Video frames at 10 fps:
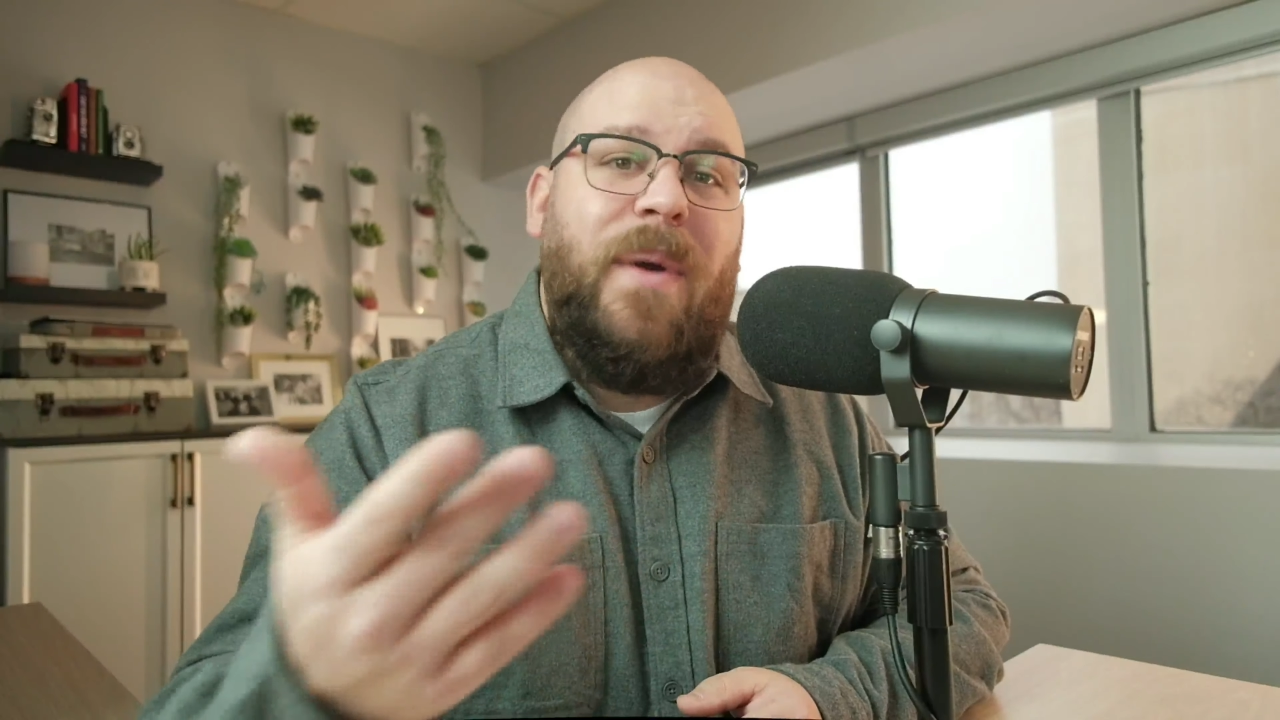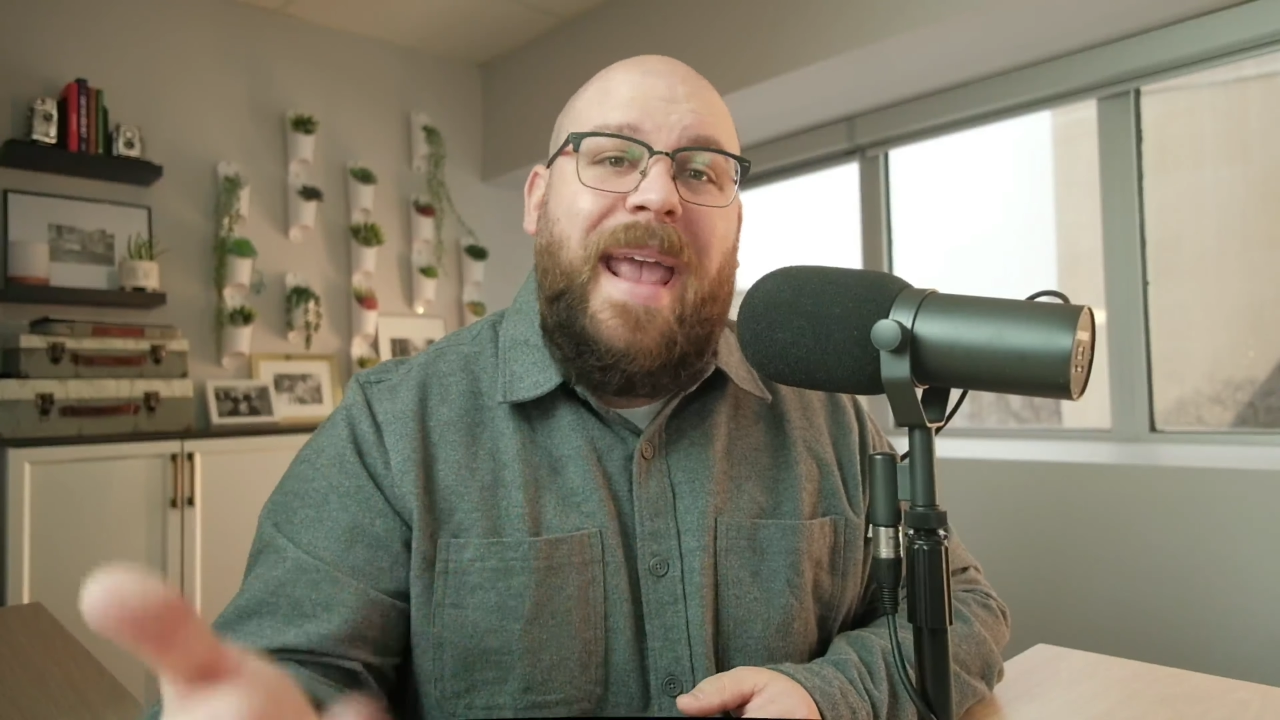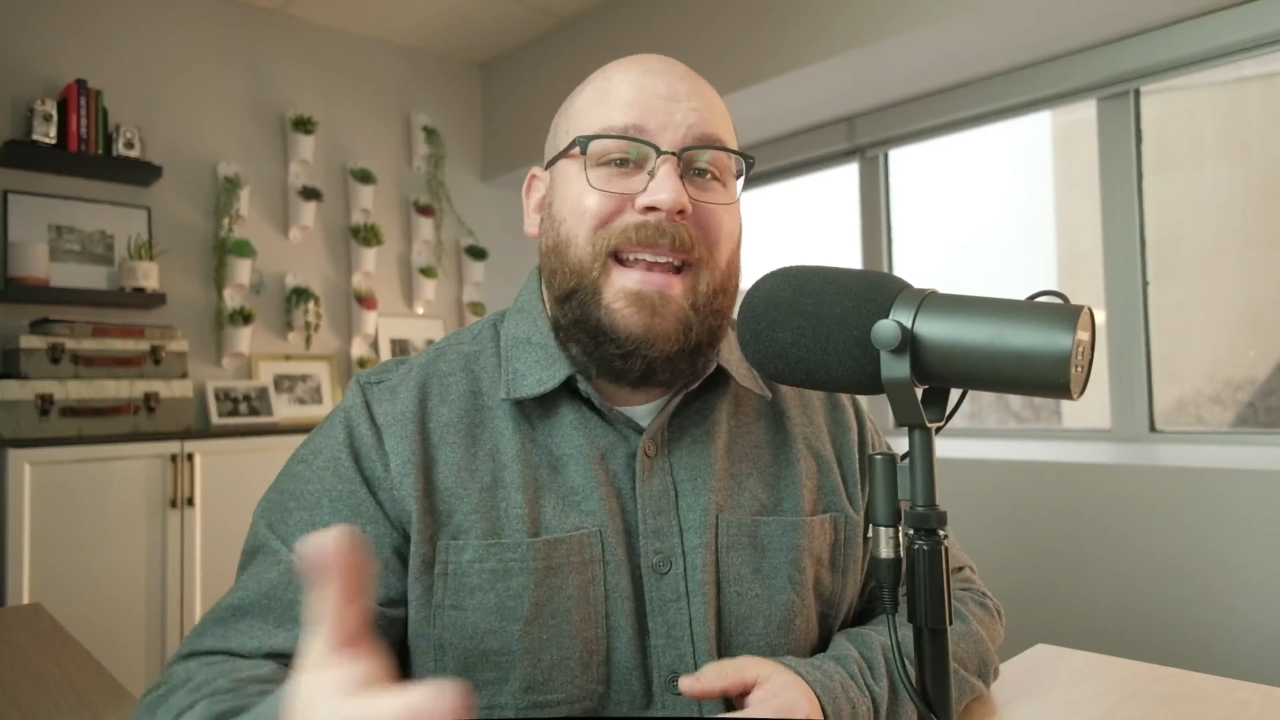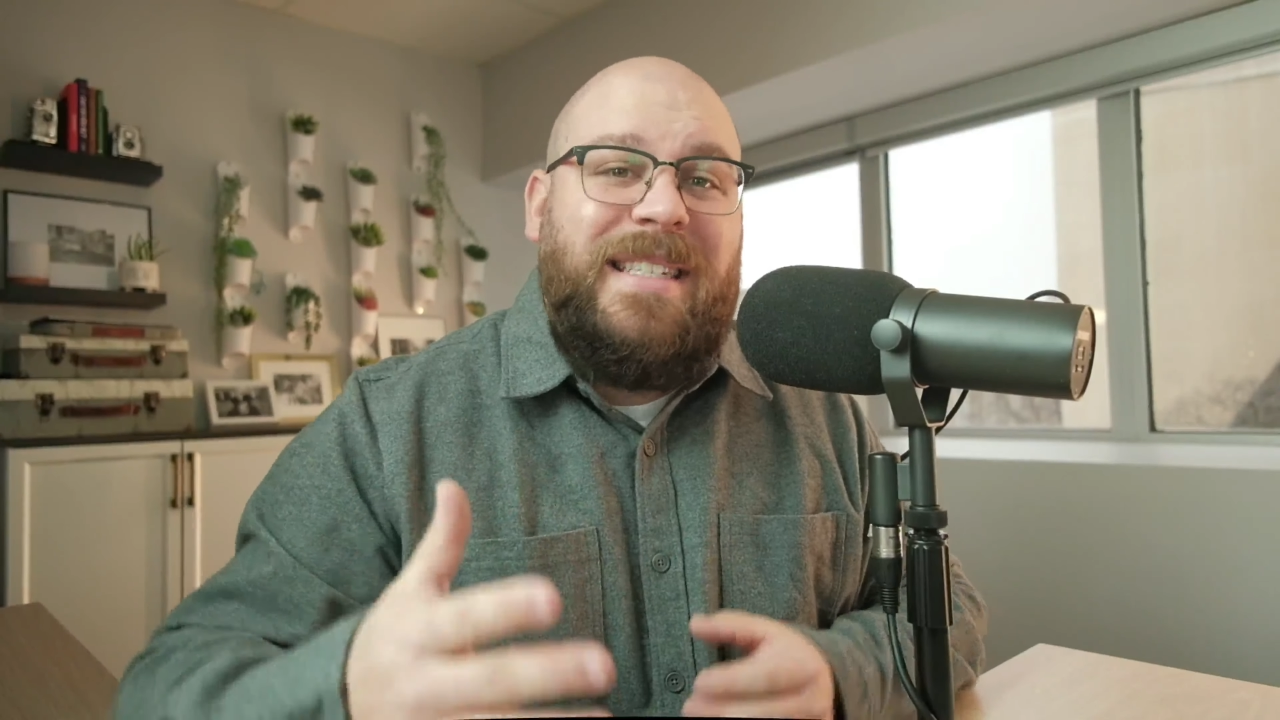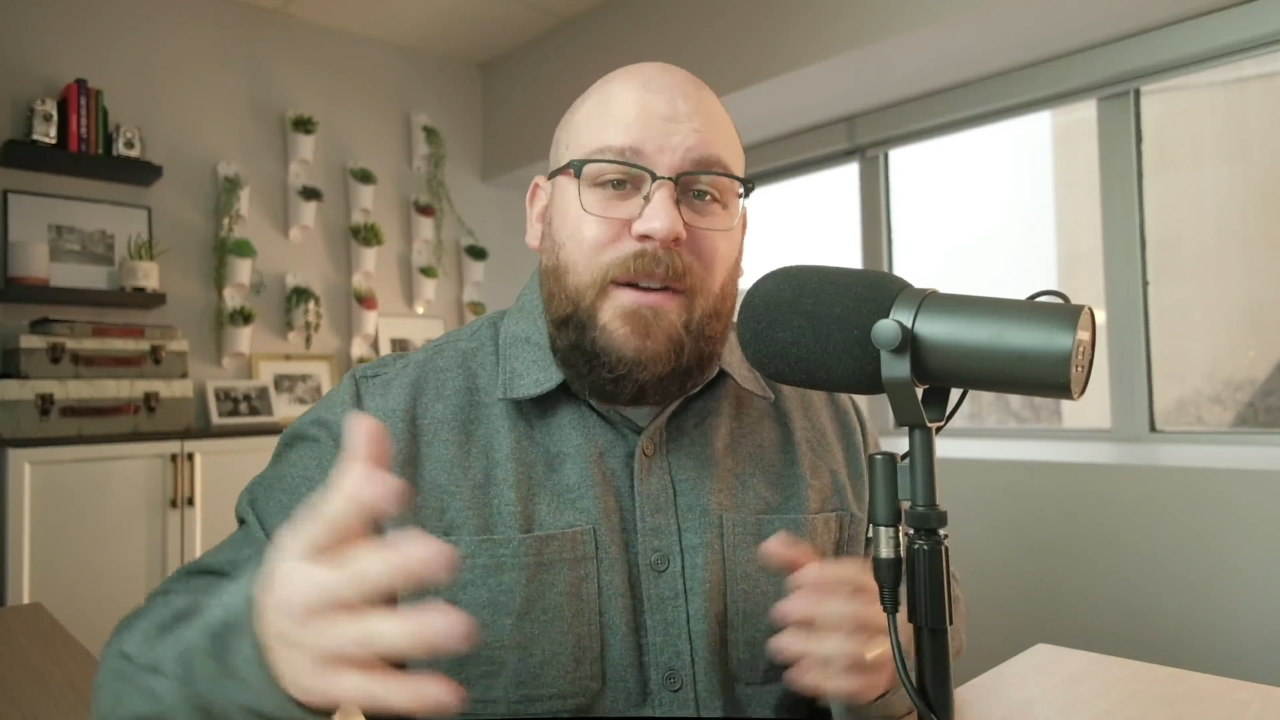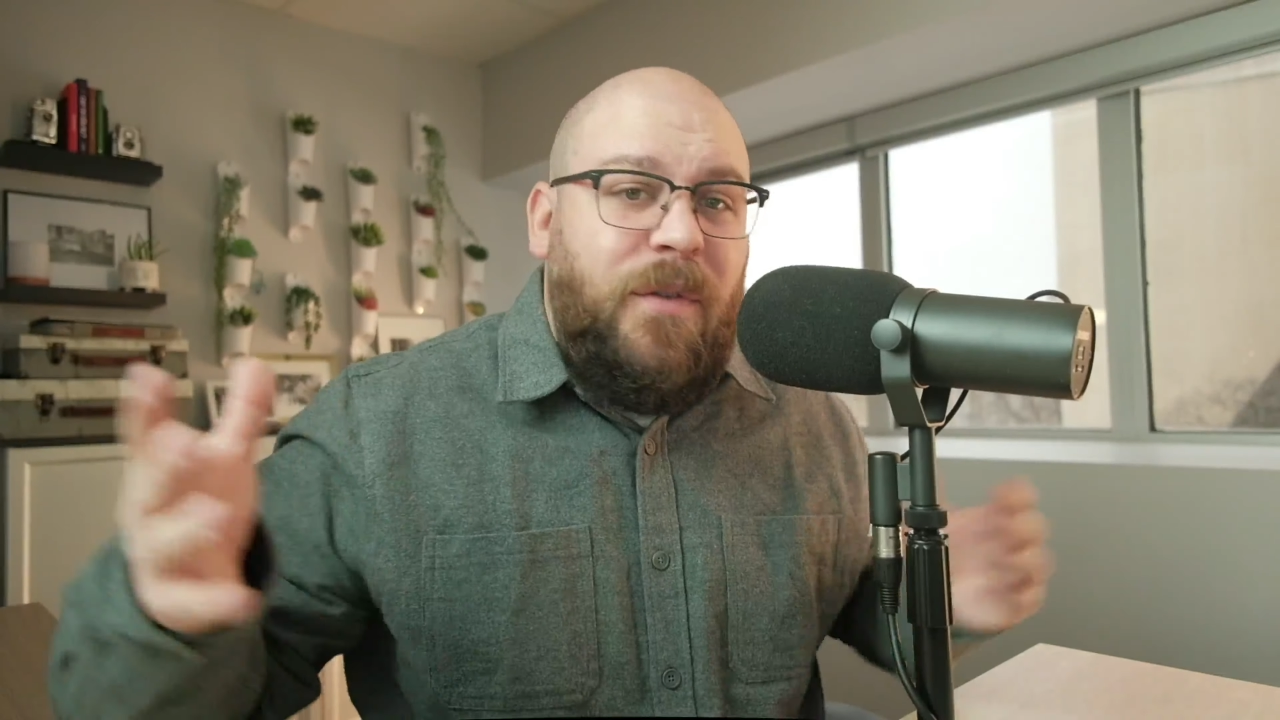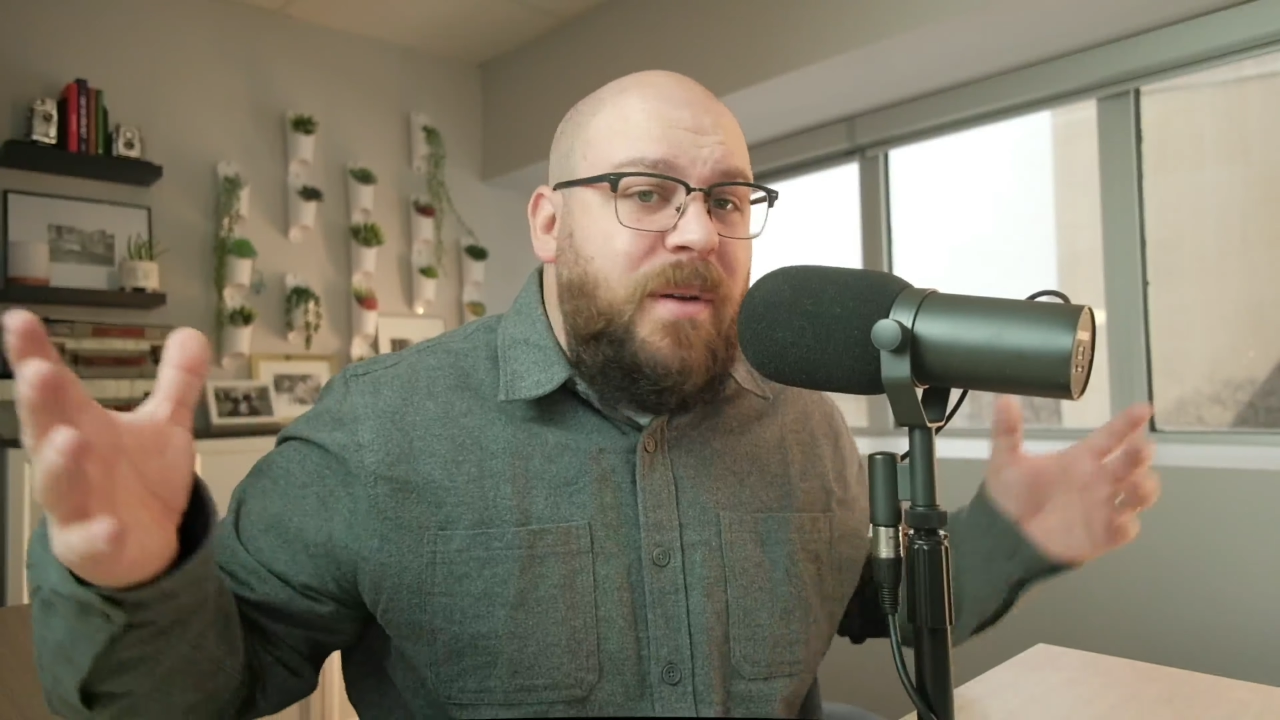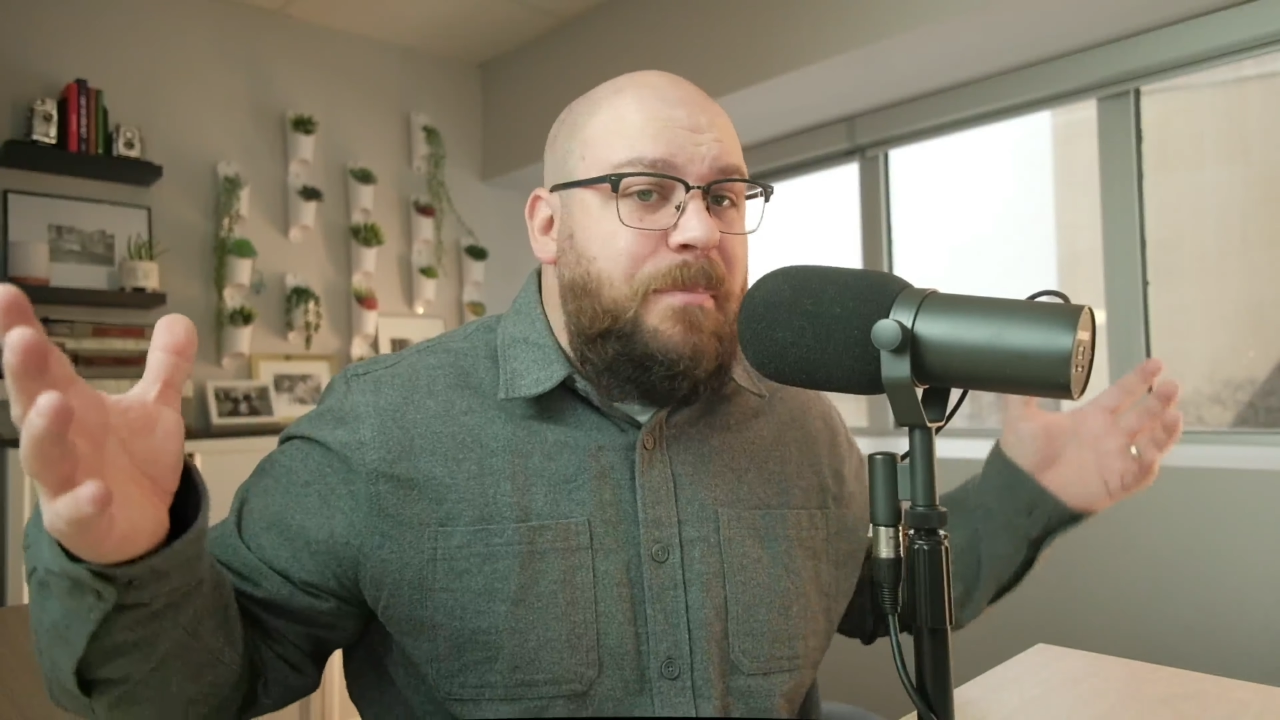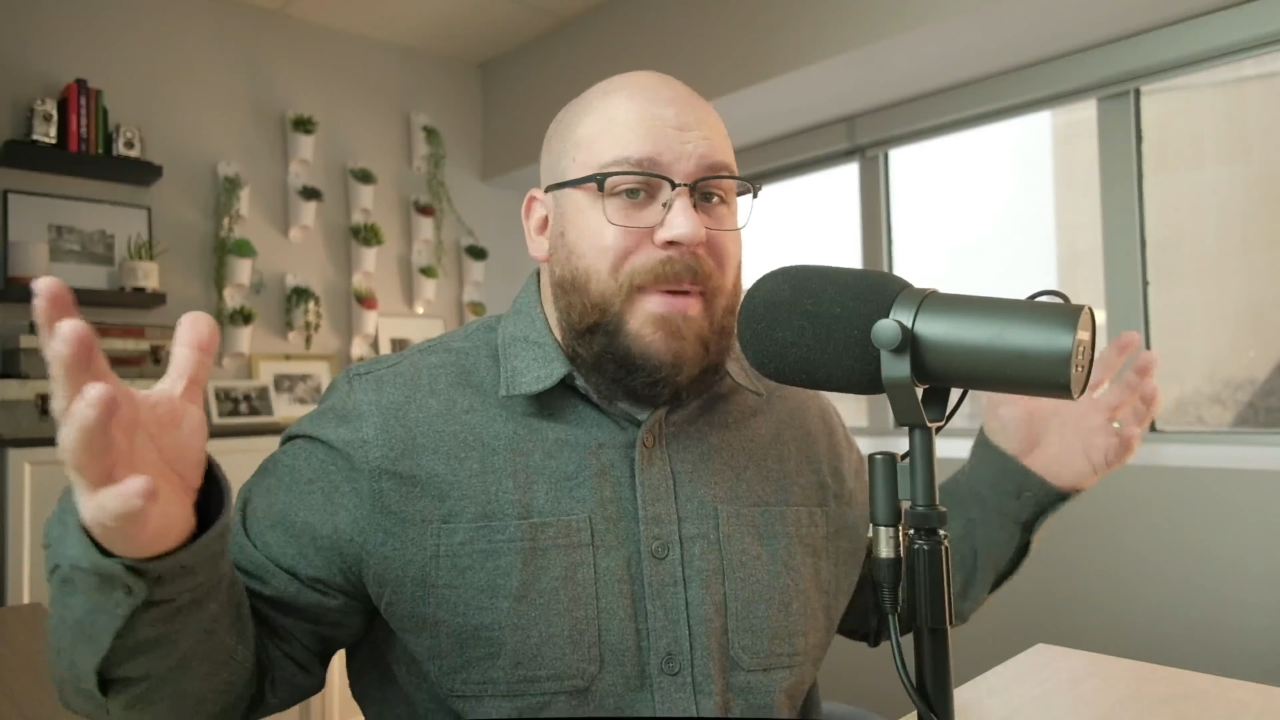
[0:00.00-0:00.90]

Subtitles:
8 different